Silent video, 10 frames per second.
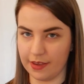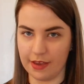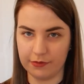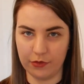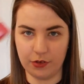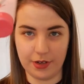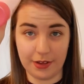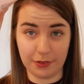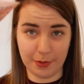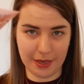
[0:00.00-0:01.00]
that have fallen
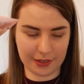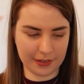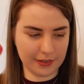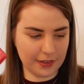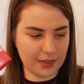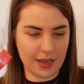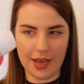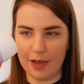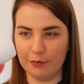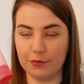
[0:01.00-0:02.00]
out of the bag.
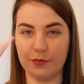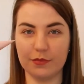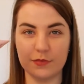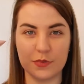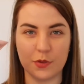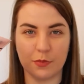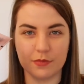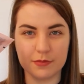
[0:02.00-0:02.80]
So